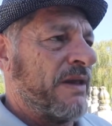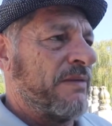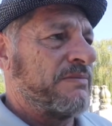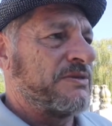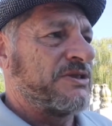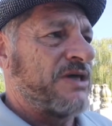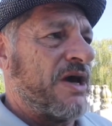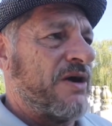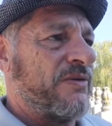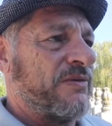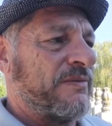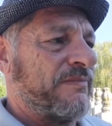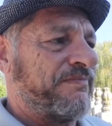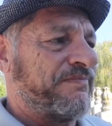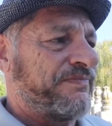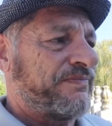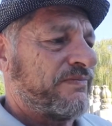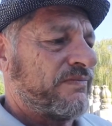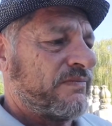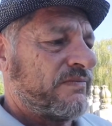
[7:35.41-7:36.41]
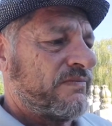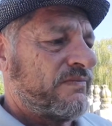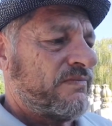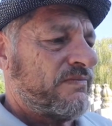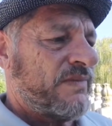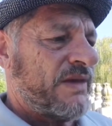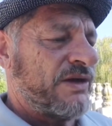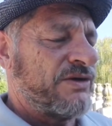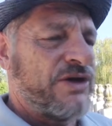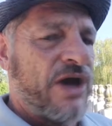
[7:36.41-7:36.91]
So
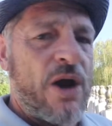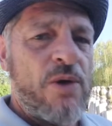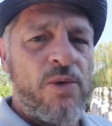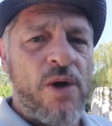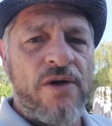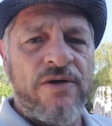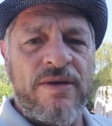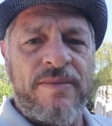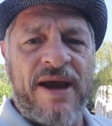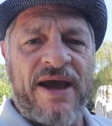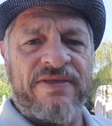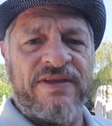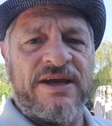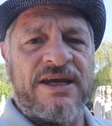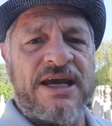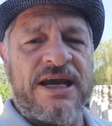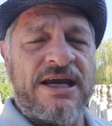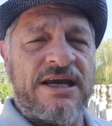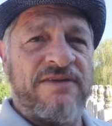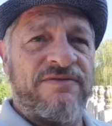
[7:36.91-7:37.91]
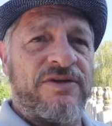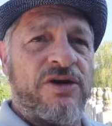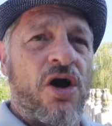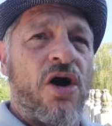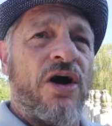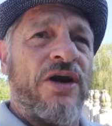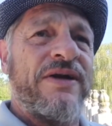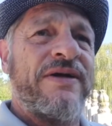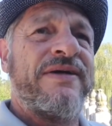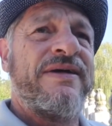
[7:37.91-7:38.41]
don't worry about the gear you've
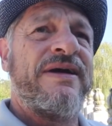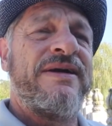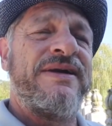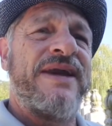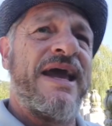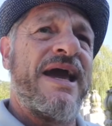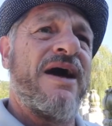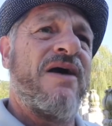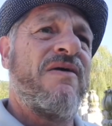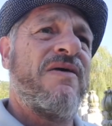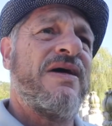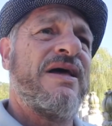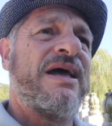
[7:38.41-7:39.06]
got. Now,